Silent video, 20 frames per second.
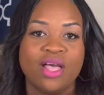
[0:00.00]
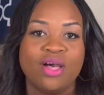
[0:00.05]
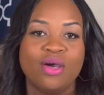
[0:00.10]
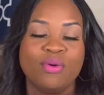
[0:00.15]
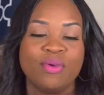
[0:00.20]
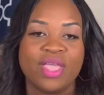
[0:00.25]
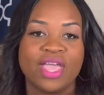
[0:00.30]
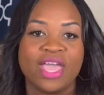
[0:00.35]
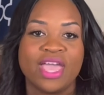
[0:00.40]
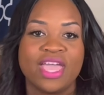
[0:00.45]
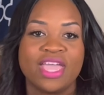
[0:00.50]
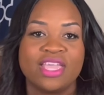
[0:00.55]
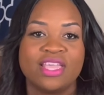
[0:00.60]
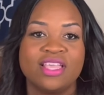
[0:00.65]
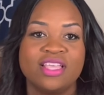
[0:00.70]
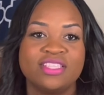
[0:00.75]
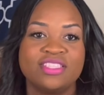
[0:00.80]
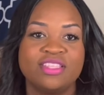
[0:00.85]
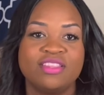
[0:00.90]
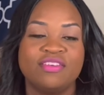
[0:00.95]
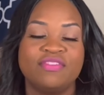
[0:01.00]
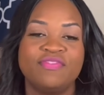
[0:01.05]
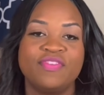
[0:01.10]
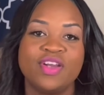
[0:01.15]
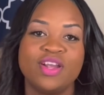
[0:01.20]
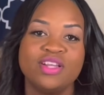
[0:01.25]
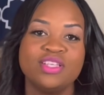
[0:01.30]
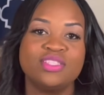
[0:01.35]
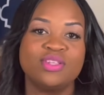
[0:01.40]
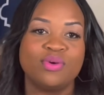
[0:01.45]
Okay, so the
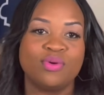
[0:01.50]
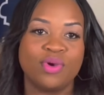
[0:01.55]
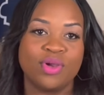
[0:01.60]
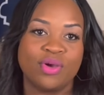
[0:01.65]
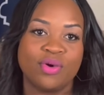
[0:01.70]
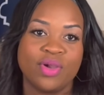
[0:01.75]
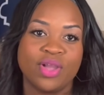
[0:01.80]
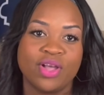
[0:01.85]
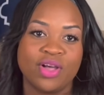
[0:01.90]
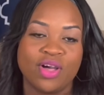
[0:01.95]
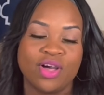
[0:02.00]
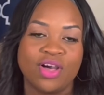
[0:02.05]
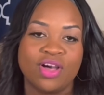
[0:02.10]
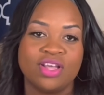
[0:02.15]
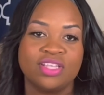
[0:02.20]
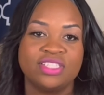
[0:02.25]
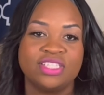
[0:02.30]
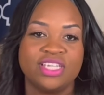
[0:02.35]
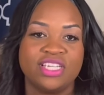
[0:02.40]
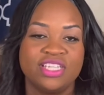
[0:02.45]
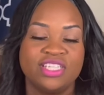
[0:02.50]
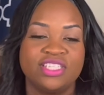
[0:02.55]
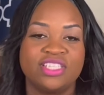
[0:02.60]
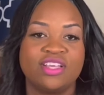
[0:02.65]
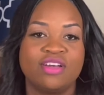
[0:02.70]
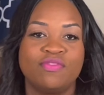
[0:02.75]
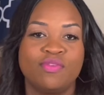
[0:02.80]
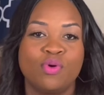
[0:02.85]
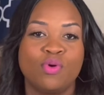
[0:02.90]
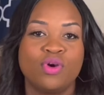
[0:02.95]
first ongoing cost is,
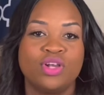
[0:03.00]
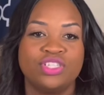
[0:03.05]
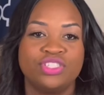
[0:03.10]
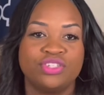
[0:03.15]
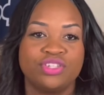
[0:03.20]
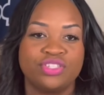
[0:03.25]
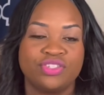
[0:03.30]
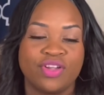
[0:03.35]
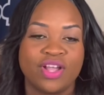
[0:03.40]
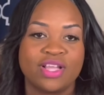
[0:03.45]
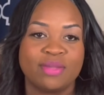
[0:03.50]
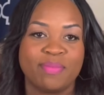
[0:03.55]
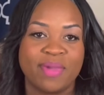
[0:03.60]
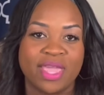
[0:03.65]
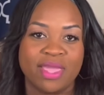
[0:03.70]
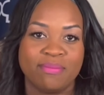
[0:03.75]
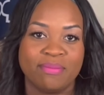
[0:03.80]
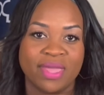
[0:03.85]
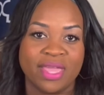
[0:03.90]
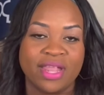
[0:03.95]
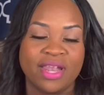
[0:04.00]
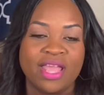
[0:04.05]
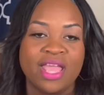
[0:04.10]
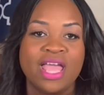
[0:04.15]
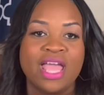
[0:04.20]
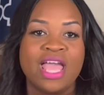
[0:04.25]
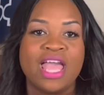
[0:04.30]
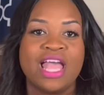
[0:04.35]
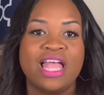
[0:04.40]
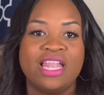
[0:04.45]
of course, your truck payment,
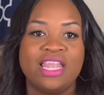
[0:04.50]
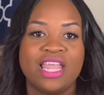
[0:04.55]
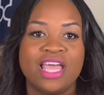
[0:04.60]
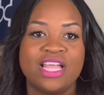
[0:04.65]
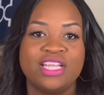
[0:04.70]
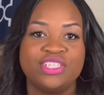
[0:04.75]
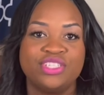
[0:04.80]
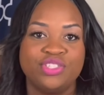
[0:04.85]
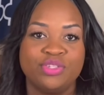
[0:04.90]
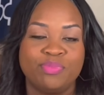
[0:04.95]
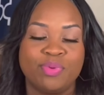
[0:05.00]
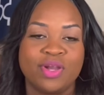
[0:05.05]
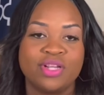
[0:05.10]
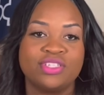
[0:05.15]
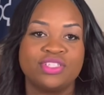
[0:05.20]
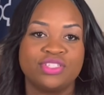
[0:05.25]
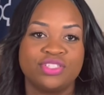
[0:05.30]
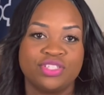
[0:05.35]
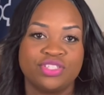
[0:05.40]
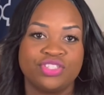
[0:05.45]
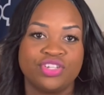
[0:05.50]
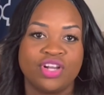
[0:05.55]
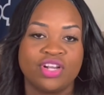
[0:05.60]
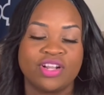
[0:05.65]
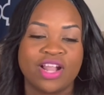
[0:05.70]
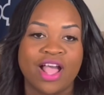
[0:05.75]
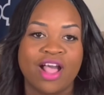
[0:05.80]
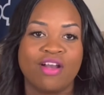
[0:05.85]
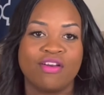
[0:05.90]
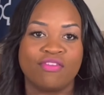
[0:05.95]
unless you purchase your
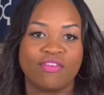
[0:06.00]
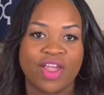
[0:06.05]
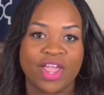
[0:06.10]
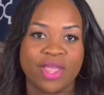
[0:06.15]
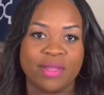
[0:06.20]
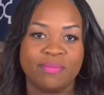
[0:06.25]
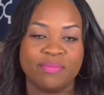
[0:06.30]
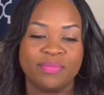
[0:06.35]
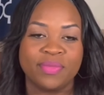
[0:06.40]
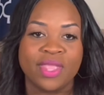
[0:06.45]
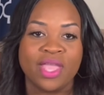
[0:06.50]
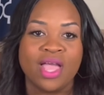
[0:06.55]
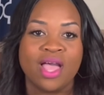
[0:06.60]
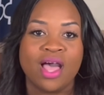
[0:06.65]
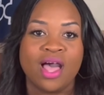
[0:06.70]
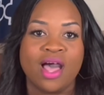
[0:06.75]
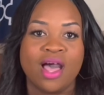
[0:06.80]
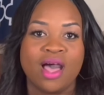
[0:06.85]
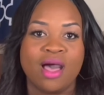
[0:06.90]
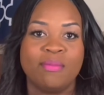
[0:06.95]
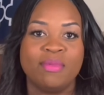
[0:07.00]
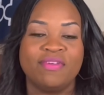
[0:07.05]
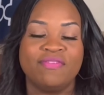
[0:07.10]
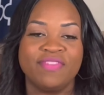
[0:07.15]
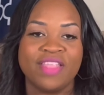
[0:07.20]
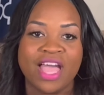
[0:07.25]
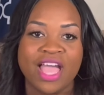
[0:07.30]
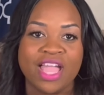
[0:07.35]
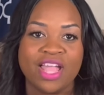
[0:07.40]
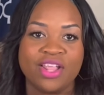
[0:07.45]
truck outright. Um, if
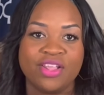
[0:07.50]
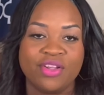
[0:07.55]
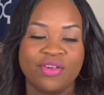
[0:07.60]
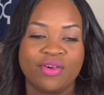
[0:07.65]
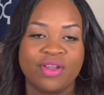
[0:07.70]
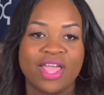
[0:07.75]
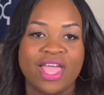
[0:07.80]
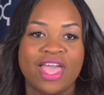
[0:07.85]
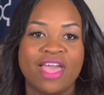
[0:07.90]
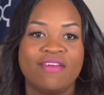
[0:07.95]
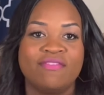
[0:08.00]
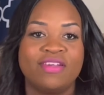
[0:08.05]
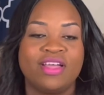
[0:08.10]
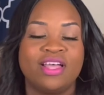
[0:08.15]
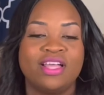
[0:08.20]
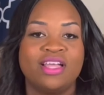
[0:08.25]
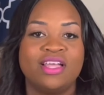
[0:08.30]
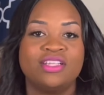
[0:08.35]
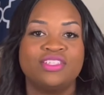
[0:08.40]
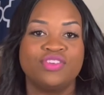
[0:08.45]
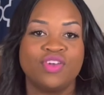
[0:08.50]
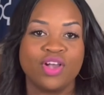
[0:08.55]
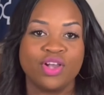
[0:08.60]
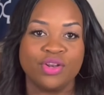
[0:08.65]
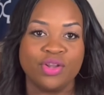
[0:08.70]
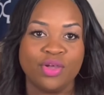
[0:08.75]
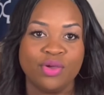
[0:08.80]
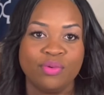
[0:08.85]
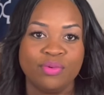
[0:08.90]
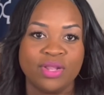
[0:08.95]
not, you're going to have a truck
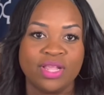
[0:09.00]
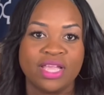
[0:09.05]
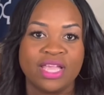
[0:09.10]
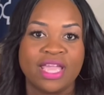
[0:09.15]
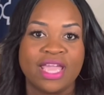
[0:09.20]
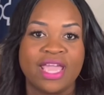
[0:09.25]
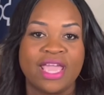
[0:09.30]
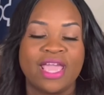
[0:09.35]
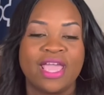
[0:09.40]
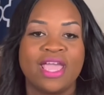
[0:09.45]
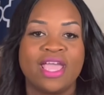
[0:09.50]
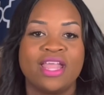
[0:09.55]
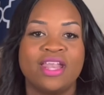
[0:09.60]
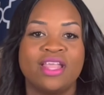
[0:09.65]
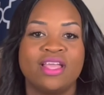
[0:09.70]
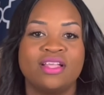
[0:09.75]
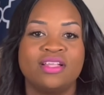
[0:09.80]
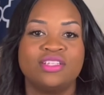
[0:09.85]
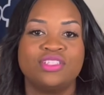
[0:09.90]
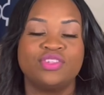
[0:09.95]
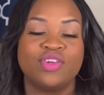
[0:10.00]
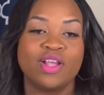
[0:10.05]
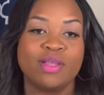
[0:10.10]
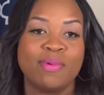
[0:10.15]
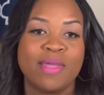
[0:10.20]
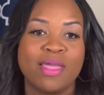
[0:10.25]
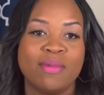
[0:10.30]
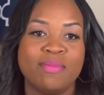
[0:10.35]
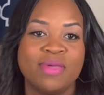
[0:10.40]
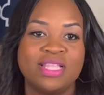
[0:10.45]
note, and truck
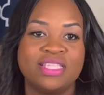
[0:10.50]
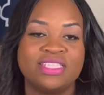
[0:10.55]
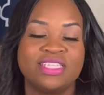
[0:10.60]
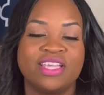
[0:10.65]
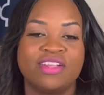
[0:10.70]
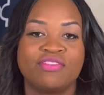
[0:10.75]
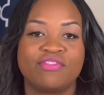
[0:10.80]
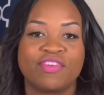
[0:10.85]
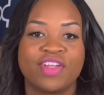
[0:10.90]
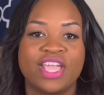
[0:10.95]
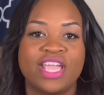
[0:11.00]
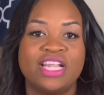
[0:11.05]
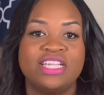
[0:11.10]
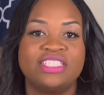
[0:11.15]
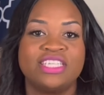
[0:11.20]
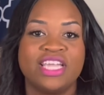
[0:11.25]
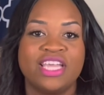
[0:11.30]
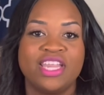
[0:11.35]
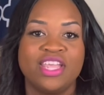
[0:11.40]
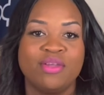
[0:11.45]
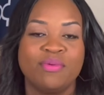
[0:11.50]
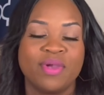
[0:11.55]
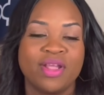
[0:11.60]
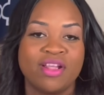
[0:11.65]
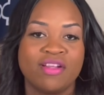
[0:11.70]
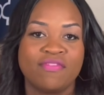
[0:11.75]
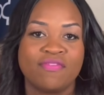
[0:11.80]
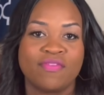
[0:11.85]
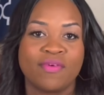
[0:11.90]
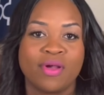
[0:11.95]
payments can range
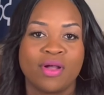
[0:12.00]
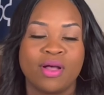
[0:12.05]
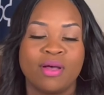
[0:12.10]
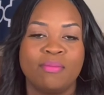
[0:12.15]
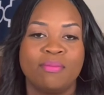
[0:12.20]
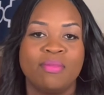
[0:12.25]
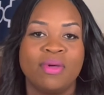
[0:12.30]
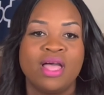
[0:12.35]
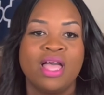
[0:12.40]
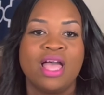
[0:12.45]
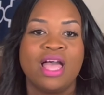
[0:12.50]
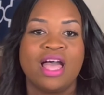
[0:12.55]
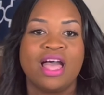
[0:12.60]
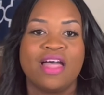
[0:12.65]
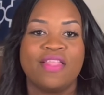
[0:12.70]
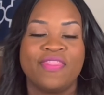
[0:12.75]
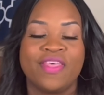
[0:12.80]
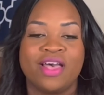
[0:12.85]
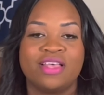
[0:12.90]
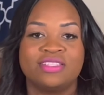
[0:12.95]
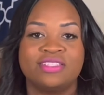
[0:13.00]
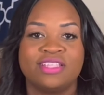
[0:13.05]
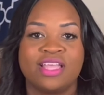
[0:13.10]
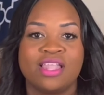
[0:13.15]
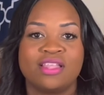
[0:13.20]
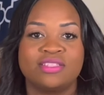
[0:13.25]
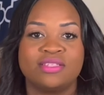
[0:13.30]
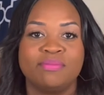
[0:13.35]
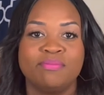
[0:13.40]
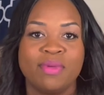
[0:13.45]
anywhere from
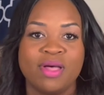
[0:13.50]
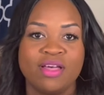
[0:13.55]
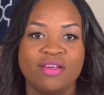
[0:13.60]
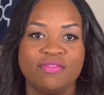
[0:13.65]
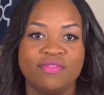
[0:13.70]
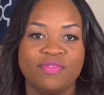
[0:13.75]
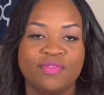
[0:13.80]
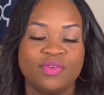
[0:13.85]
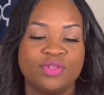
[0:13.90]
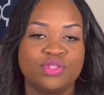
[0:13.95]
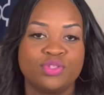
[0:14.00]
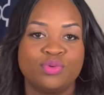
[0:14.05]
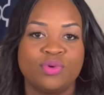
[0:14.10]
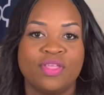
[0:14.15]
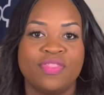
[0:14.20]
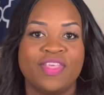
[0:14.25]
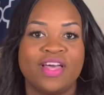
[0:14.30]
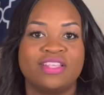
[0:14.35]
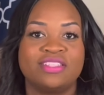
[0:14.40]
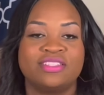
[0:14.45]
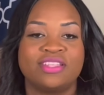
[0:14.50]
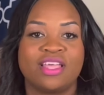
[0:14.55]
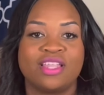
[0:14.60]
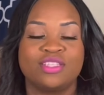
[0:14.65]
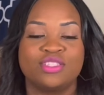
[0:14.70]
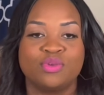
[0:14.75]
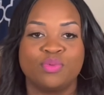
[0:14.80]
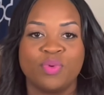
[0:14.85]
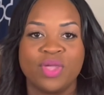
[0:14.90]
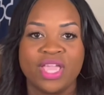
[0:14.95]
$1,000 a month to
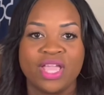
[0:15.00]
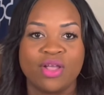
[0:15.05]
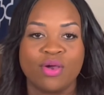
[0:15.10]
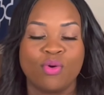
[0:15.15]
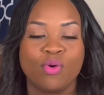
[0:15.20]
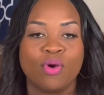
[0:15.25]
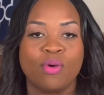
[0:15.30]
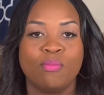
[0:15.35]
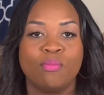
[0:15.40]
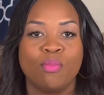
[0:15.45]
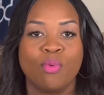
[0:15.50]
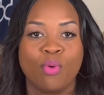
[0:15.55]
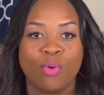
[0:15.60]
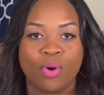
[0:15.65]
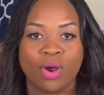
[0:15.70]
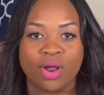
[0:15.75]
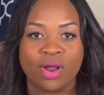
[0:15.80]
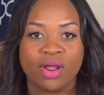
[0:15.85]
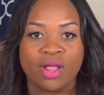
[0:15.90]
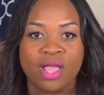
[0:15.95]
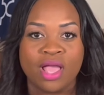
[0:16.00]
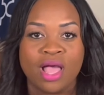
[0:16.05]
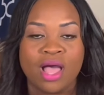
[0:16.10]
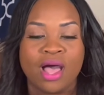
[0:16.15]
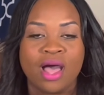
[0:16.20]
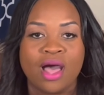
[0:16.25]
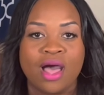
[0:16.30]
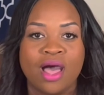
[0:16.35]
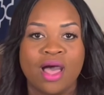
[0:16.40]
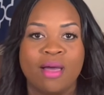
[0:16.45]
$1,000 a week or more.
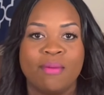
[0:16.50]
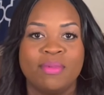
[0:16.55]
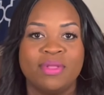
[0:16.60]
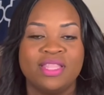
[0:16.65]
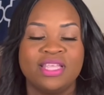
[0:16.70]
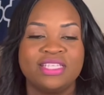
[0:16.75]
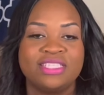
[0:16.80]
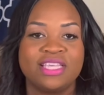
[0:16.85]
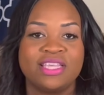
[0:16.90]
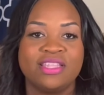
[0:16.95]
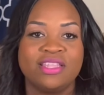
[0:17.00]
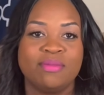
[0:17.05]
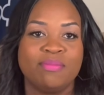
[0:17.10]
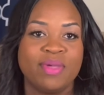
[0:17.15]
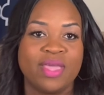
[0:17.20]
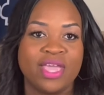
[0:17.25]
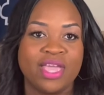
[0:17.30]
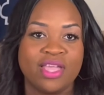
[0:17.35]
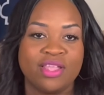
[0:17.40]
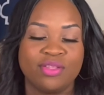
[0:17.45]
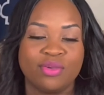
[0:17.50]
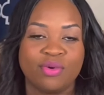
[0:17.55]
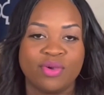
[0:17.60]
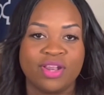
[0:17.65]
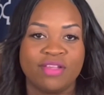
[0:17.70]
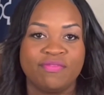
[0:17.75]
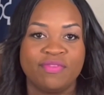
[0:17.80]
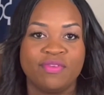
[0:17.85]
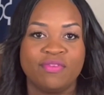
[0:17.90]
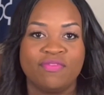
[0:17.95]
Um, and this can depend
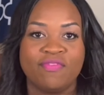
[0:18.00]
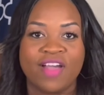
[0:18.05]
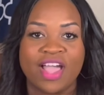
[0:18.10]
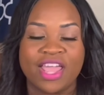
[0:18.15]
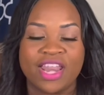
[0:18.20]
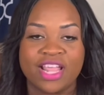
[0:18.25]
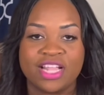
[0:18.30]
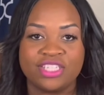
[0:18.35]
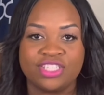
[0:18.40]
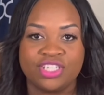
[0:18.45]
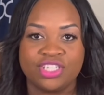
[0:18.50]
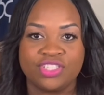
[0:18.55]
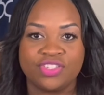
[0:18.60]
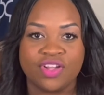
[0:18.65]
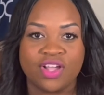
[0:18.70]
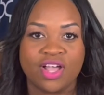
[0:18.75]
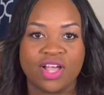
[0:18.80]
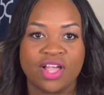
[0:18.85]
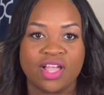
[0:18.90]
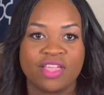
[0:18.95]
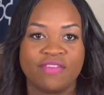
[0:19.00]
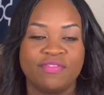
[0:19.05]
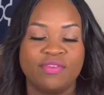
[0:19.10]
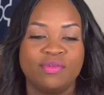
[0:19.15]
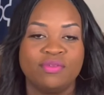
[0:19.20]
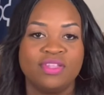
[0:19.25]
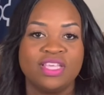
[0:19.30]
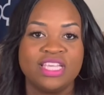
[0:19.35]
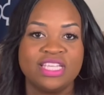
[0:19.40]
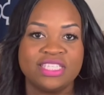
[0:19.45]
on if you finance your truck, if
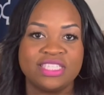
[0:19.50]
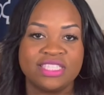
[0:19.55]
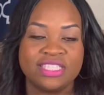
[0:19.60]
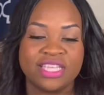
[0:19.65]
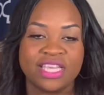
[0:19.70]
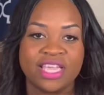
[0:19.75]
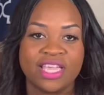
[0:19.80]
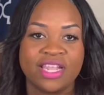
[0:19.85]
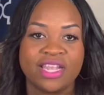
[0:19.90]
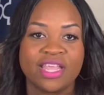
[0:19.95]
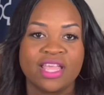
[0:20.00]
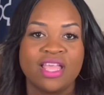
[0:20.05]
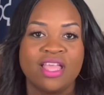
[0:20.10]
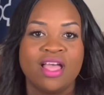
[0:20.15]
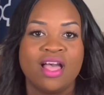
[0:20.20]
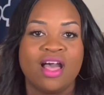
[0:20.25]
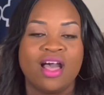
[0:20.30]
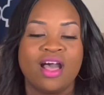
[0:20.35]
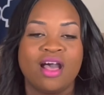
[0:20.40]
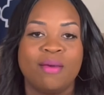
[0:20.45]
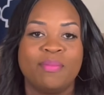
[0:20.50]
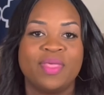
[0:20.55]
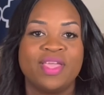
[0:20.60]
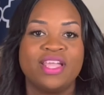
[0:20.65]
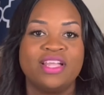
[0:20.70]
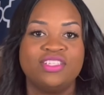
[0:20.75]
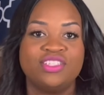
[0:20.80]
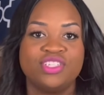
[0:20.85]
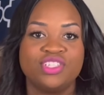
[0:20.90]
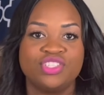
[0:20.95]
you leased it, um,
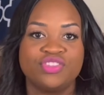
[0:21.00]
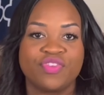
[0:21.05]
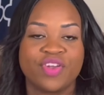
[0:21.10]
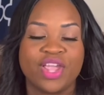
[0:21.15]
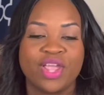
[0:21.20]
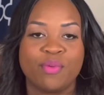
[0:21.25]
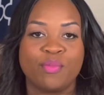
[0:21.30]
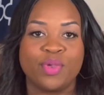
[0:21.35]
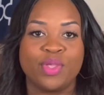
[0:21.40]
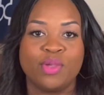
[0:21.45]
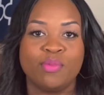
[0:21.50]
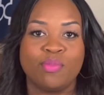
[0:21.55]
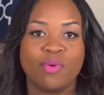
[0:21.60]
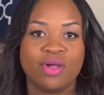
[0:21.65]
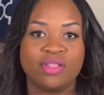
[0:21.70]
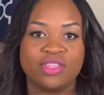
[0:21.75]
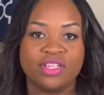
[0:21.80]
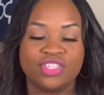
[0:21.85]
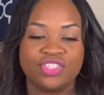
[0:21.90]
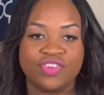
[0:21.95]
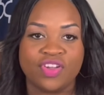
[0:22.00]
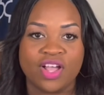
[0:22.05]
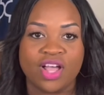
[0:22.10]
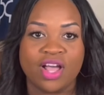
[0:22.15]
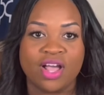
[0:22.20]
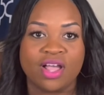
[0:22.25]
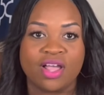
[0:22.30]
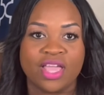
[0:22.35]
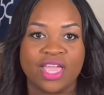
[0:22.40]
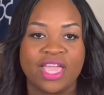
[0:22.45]
the interest rate when you bought the
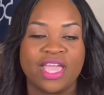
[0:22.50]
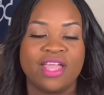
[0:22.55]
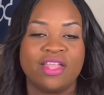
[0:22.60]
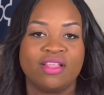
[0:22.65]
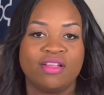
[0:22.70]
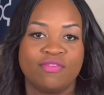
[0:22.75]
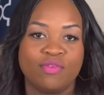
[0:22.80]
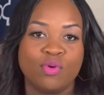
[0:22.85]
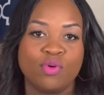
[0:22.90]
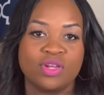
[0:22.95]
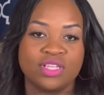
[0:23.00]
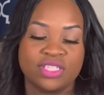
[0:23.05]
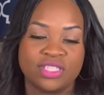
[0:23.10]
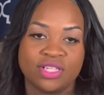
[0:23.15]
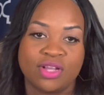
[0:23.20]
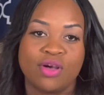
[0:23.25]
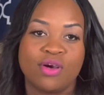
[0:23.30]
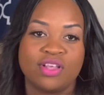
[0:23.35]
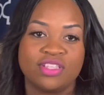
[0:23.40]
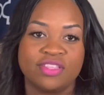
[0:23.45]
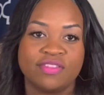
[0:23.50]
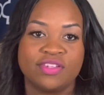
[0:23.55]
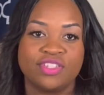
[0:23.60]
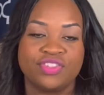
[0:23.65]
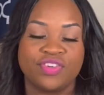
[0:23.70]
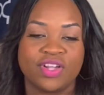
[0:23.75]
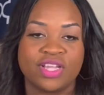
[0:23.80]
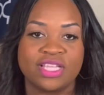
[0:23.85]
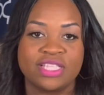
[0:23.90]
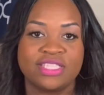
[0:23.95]
truck, and of course, the cost of the
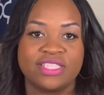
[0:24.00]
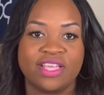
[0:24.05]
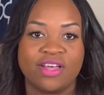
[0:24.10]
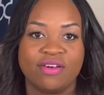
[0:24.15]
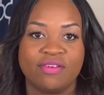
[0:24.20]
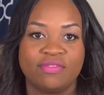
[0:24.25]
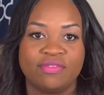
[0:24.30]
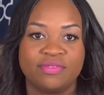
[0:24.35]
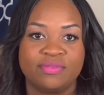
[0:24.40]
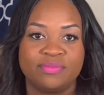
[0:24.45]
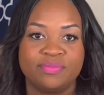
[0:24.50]
truck itself.